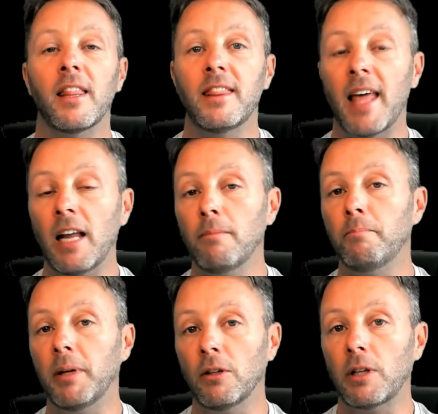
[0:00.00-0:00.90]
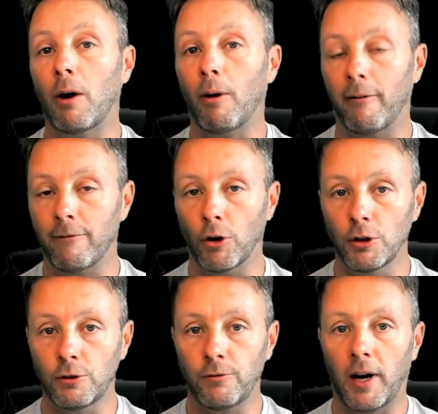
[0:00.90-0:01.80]
then build our
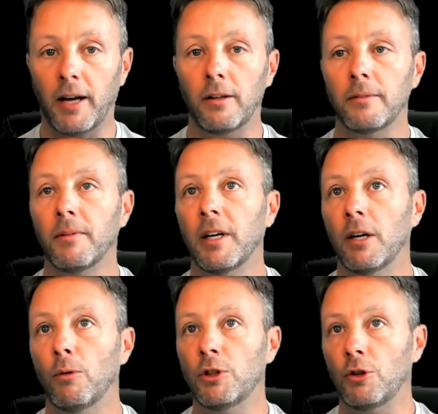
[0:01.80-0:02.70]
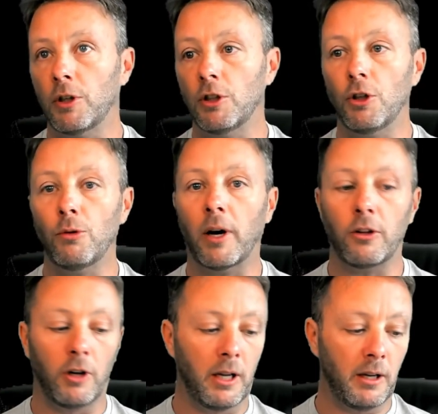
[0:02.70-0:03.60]
reverse file, which you can do
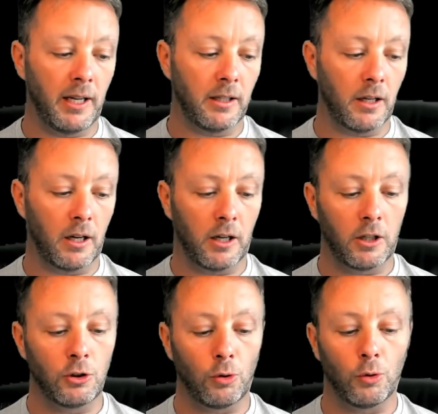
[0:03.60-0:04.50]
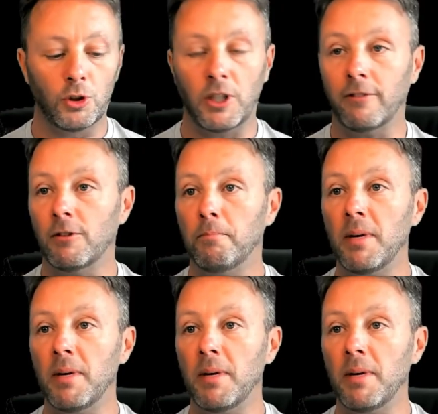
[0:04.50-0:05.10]
either hitting uh, Control Shift